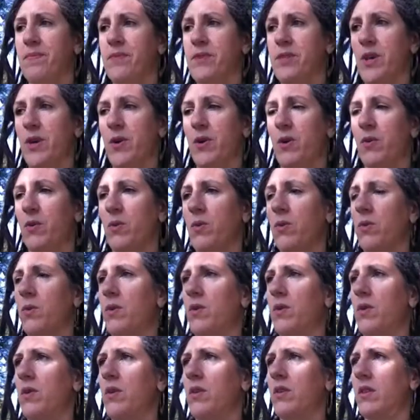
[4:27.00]
So
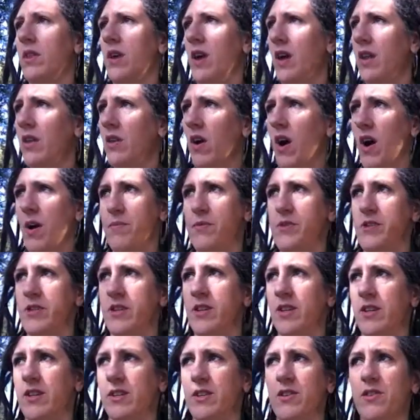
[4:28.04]
the other
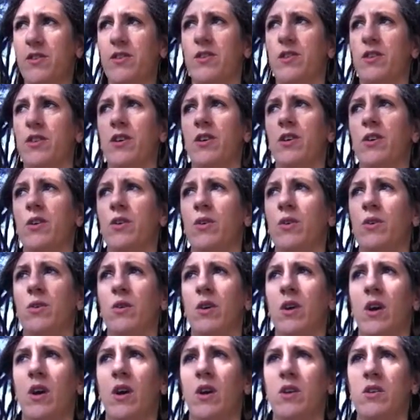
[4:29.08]
option is to
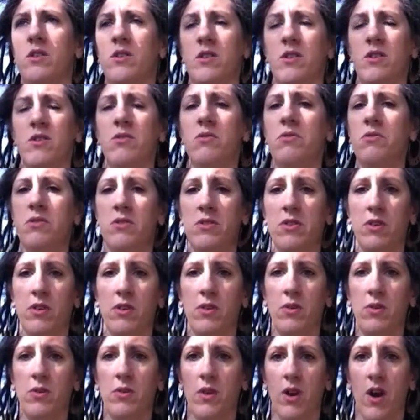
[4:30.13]
choose
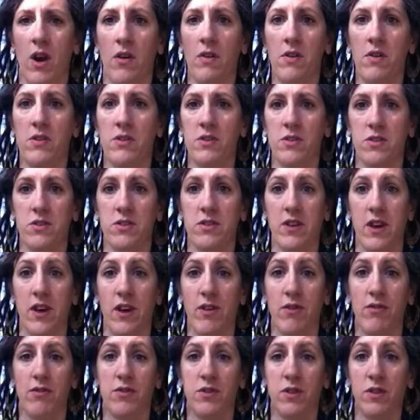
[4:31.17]
to nourish
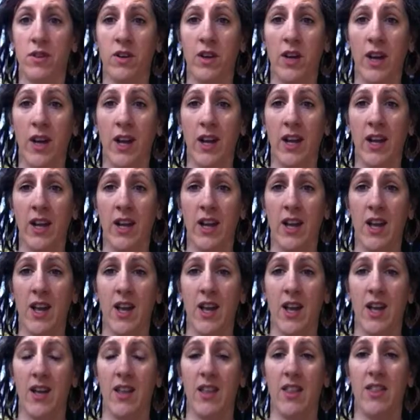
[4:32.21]
yourself during
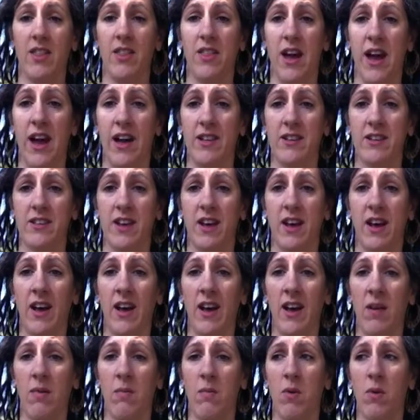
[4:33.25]
that
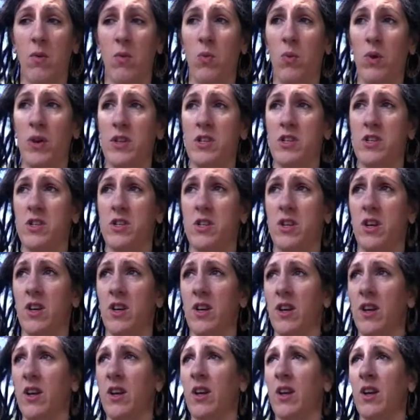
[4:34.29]
time, which
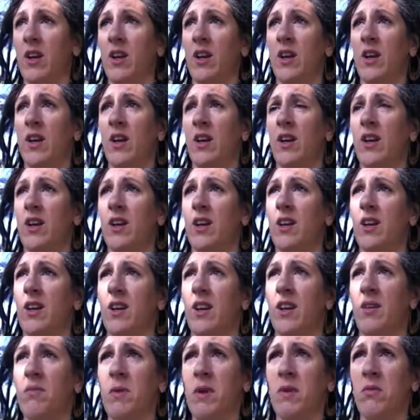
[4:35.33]

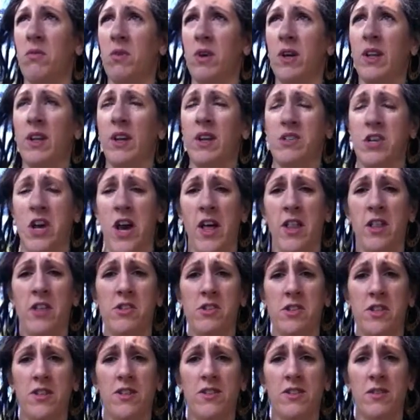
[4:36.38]
can be really
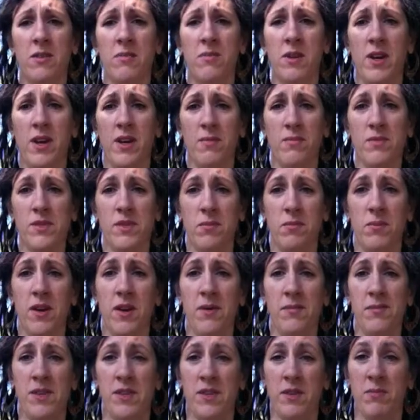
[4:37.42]
challenging sometimes.
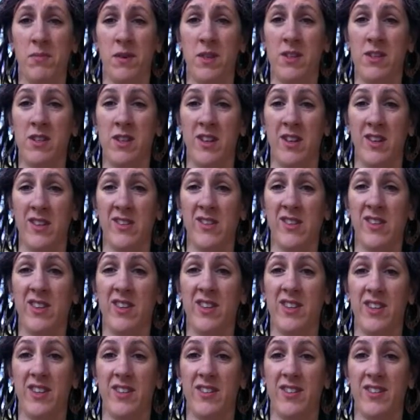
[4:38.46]
Sometimes it's much easier
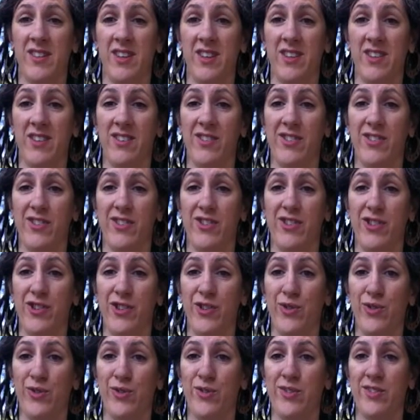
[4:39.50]
to sit and
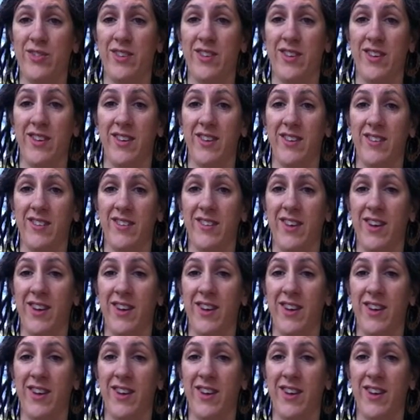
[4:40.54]
choose to,